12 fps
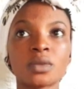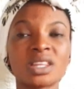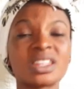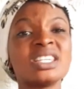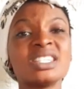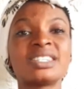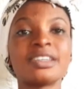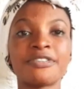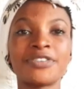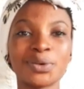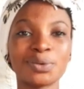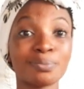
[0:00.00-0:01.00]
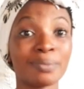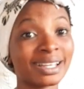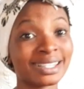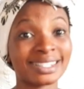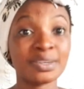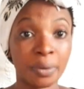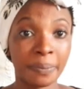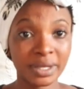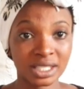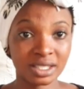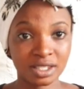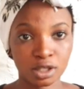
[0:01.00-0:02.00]
things they feel might still
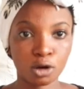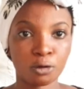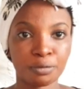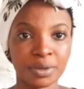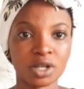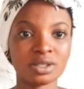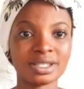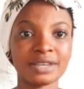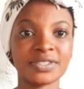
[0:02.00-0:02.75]
repeat itself because they've